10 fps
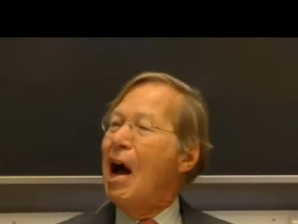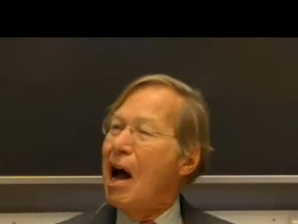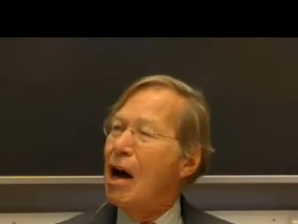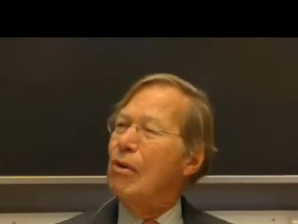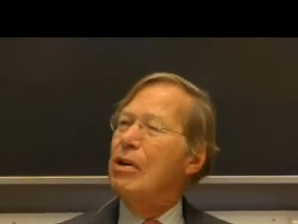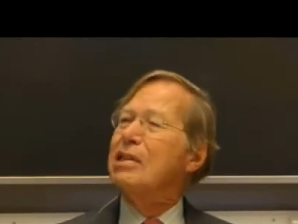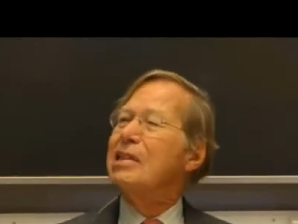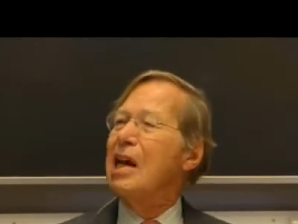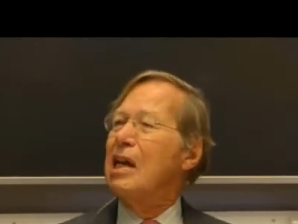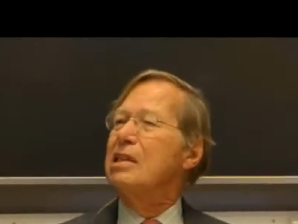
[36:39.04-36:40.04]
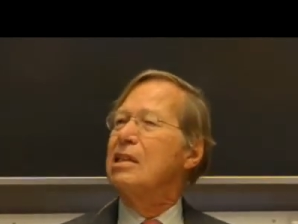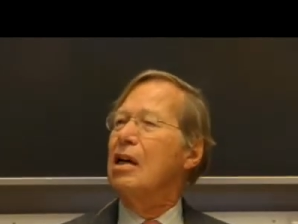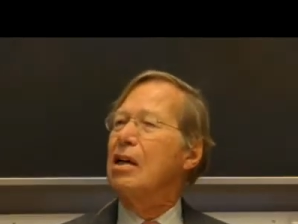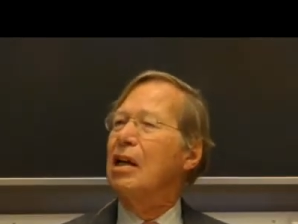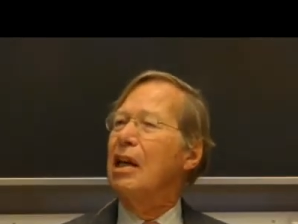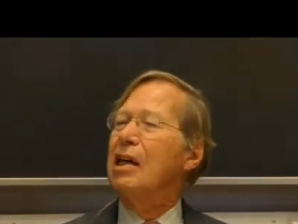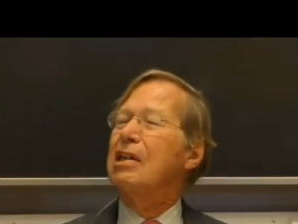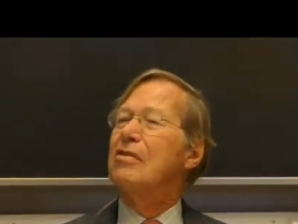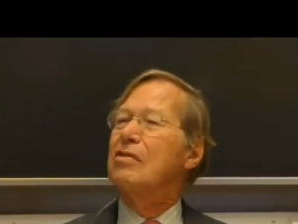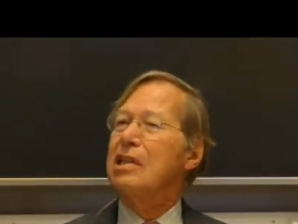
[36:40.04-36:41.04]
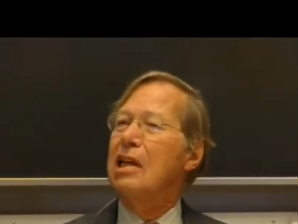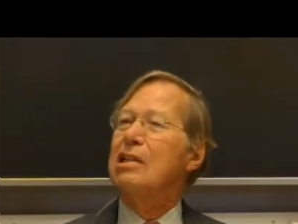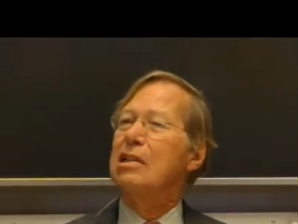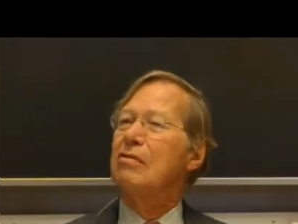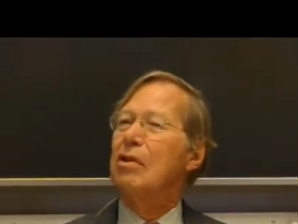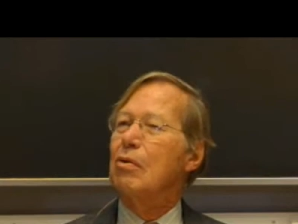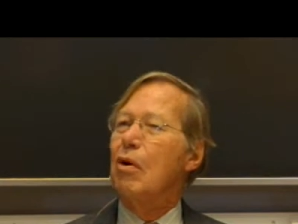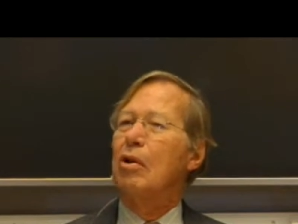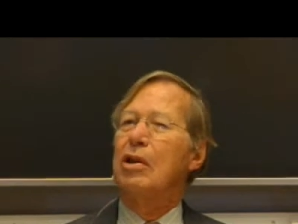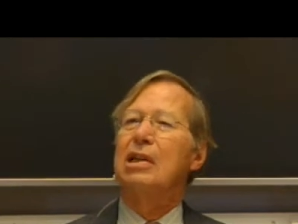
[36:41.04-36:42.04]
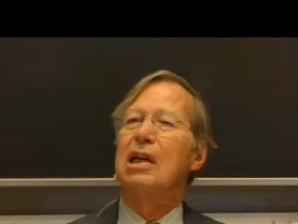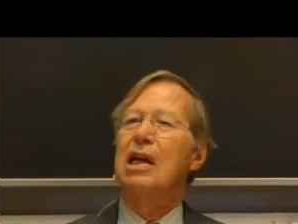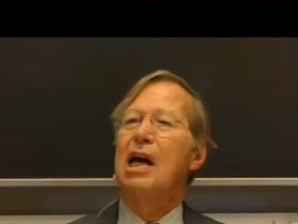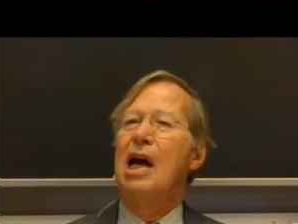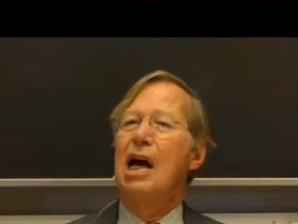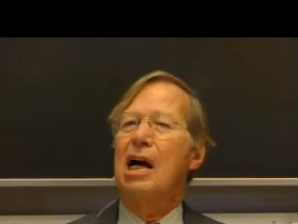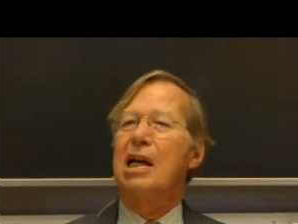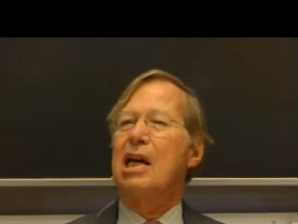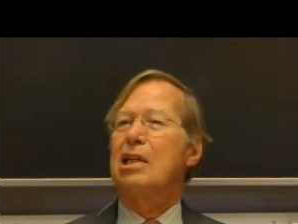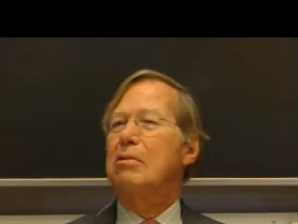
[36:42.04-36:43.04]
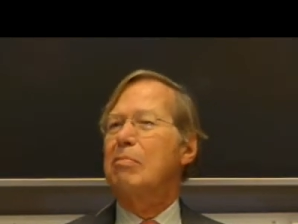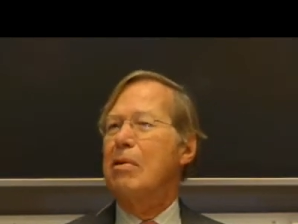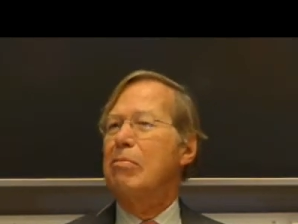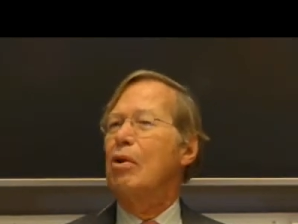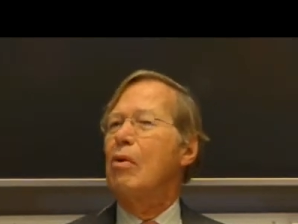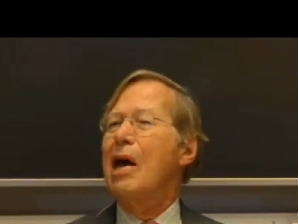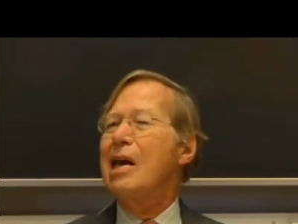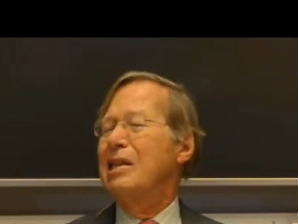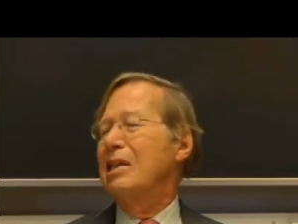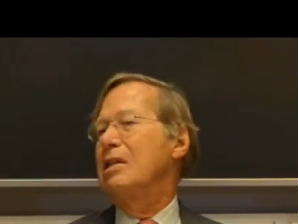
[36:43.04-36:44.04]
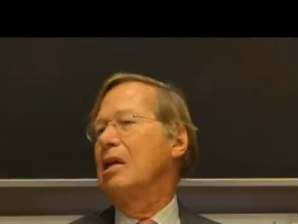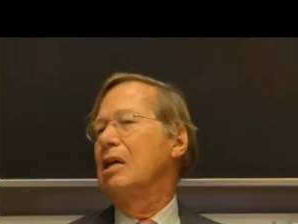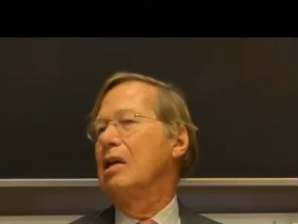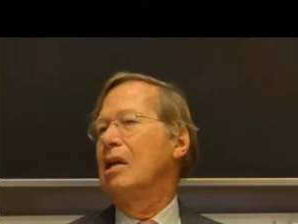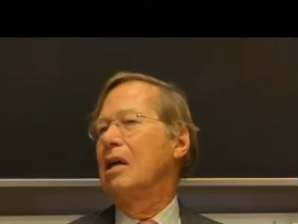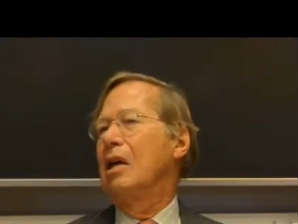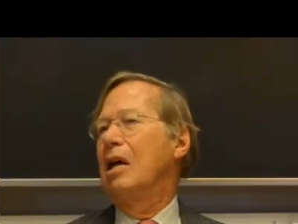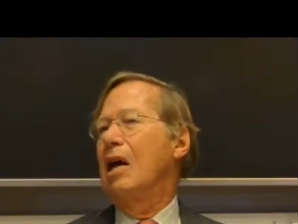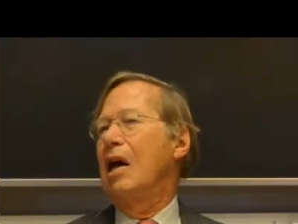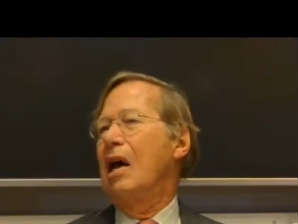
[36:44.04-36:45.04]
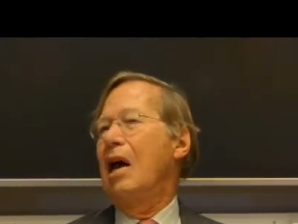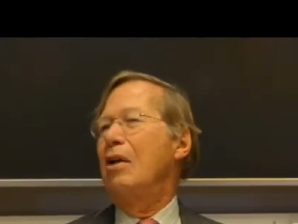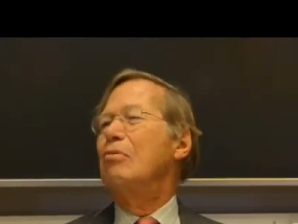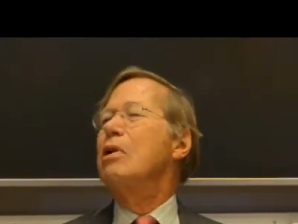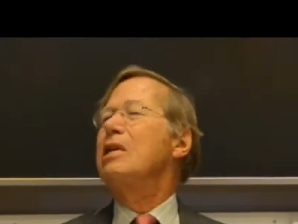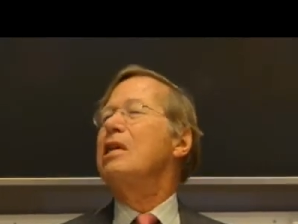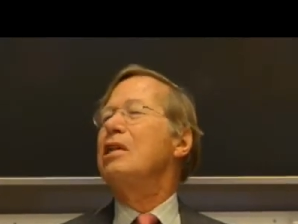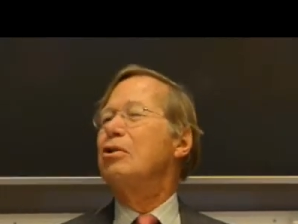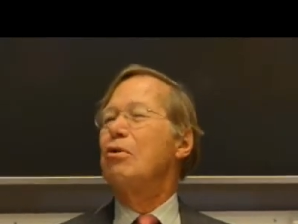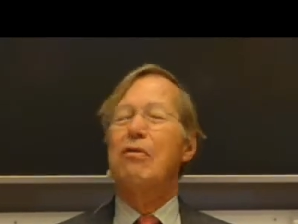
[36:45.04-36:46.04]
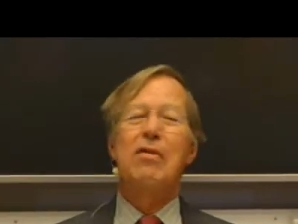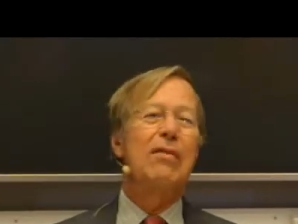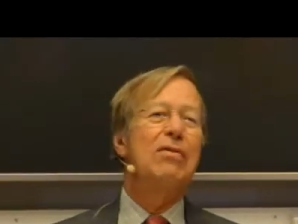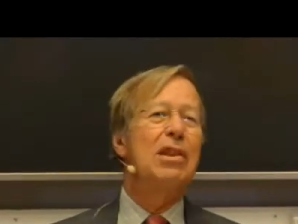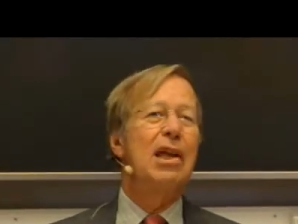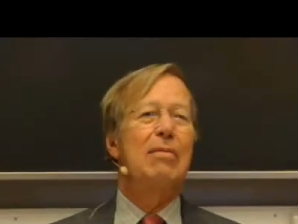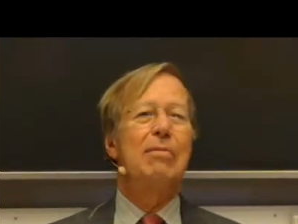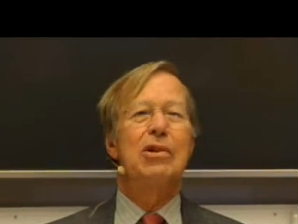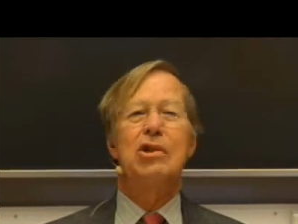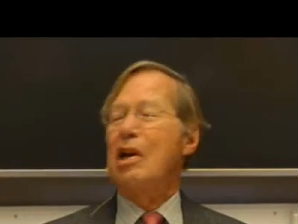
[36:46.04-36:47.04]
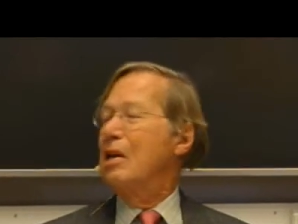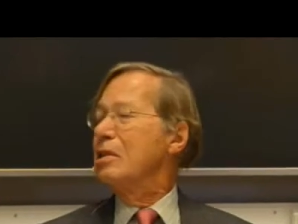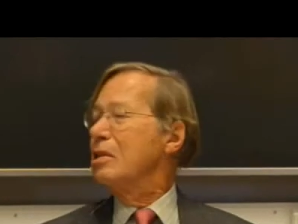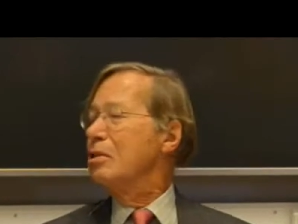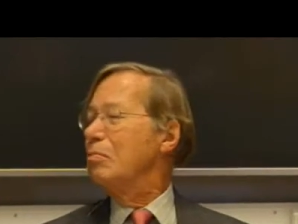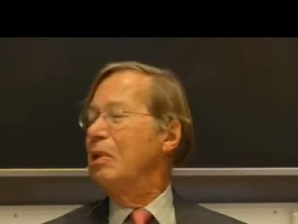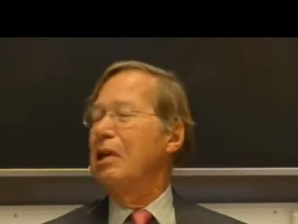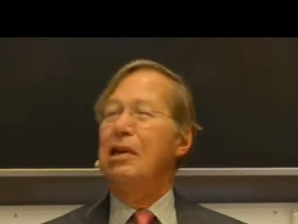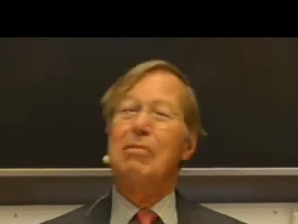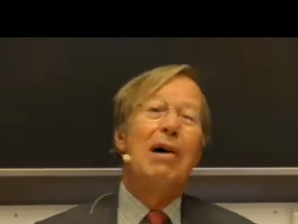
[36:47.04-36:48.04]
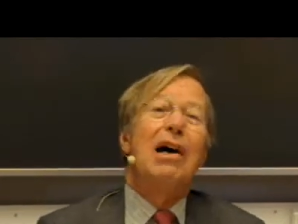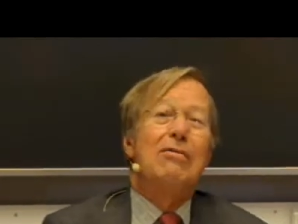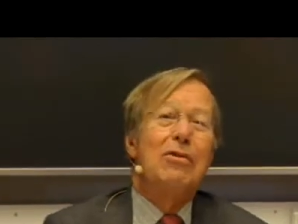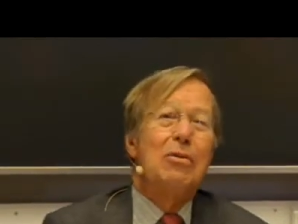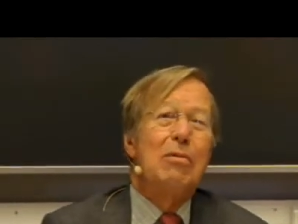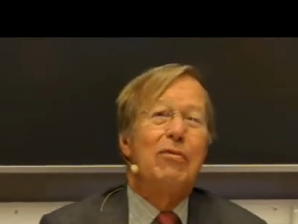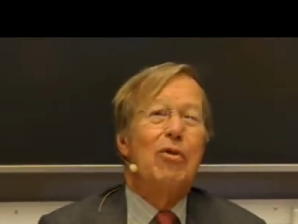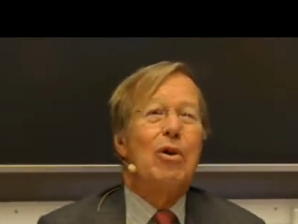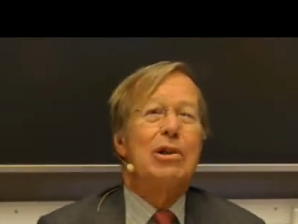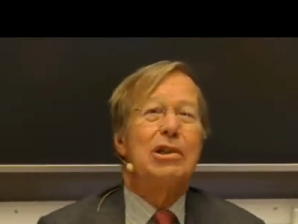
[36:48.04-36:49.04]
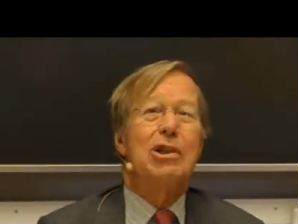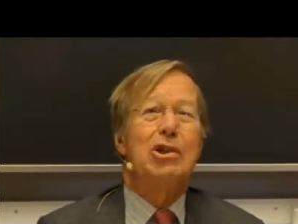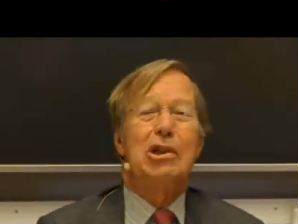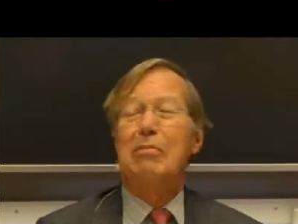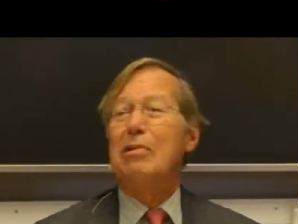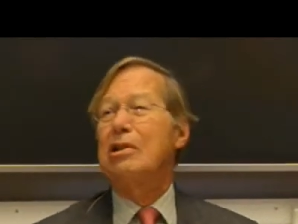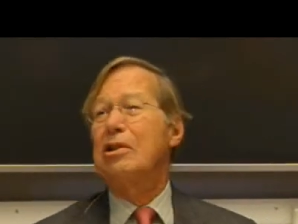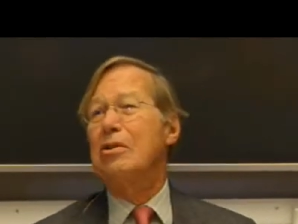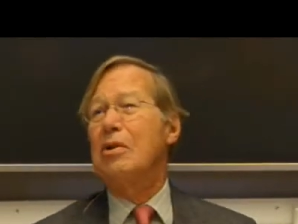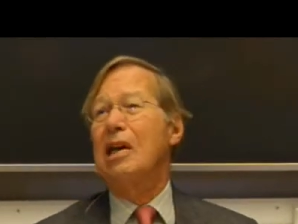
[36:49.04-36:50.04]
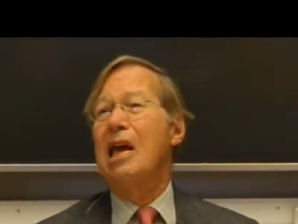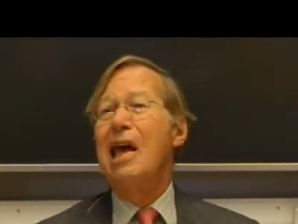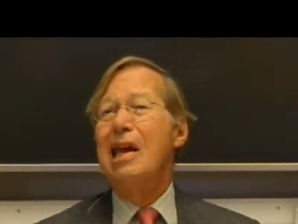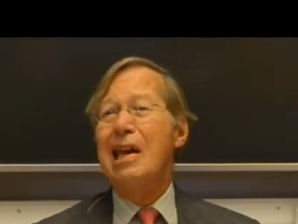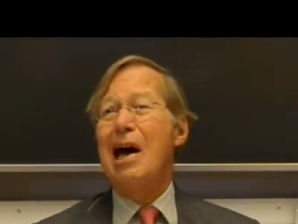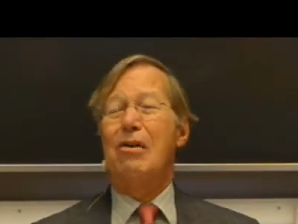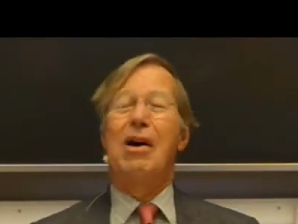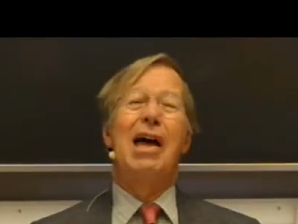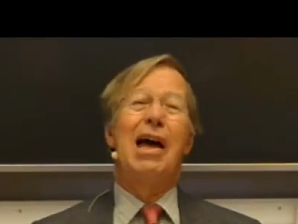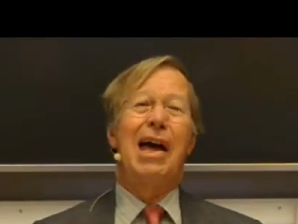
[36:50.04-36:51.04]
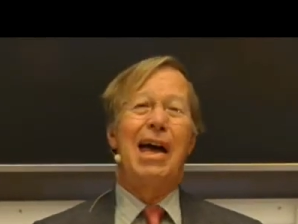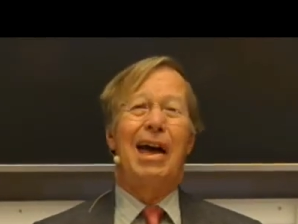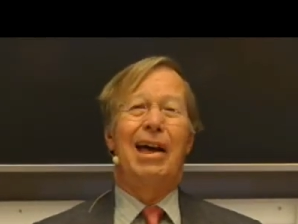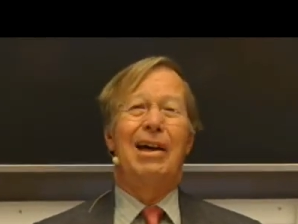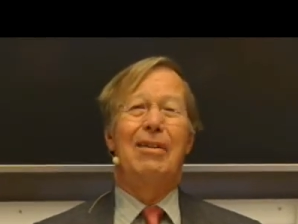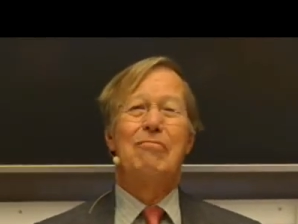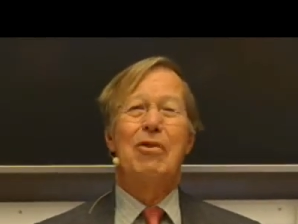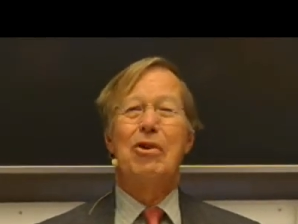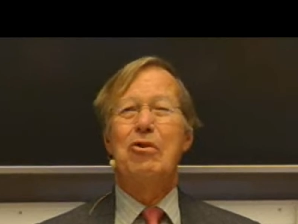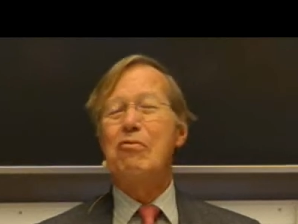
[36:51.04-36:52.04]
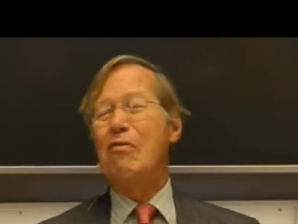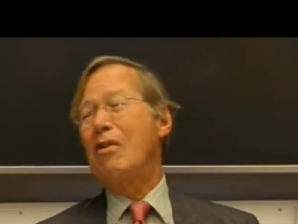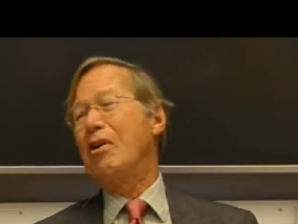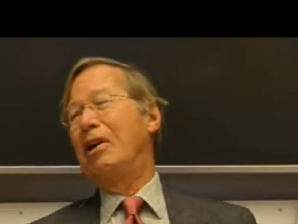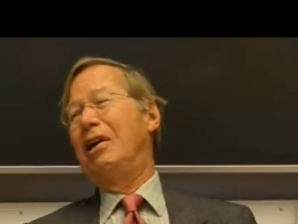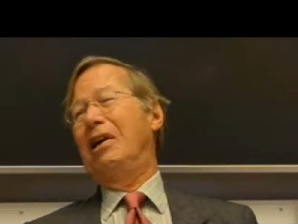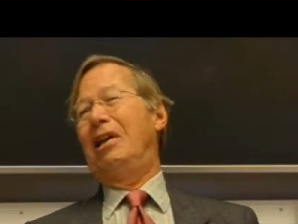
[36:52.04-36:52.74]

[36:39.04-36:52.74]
our sense, our collective sense of equality against people who hate it. And we need to have given them the chance to speak, in my view, before it's legitimate to do it. Now, you very